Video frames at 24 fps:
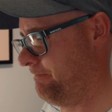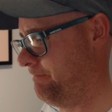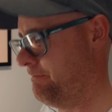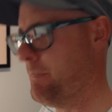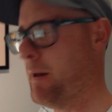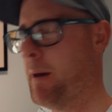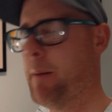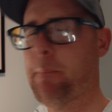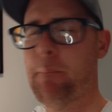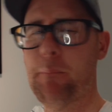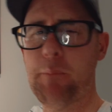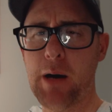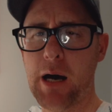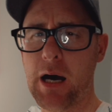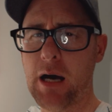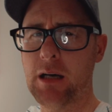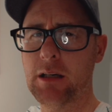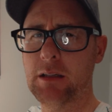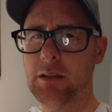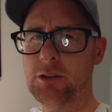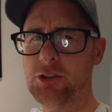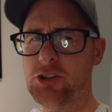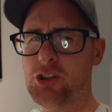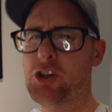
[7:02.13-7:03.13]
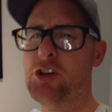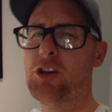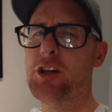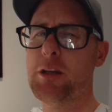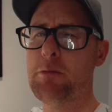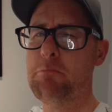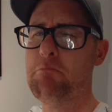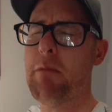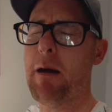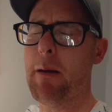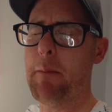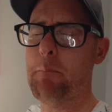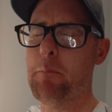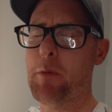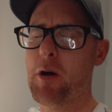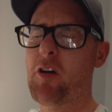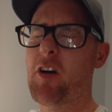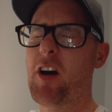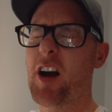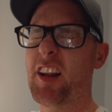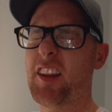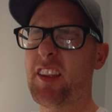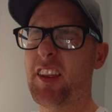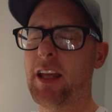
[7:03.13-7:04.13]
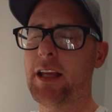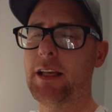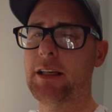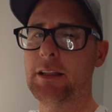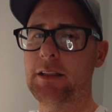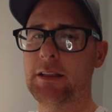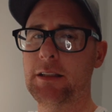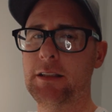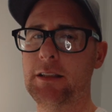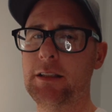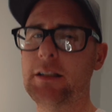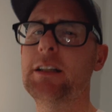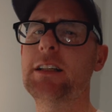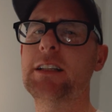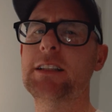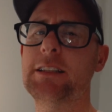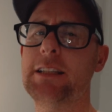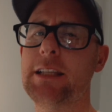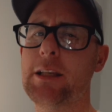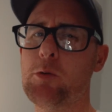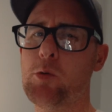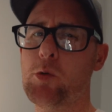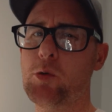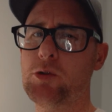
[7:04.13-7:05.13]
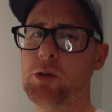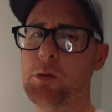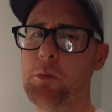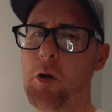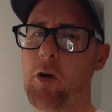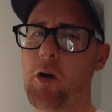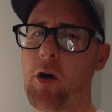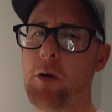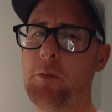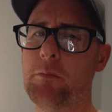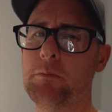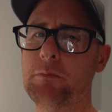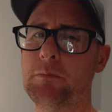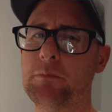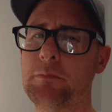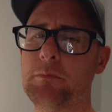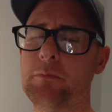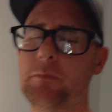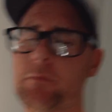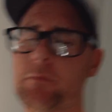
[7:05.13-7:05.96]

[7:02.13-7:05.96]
member, Journey member, I think. See you all tomorrow.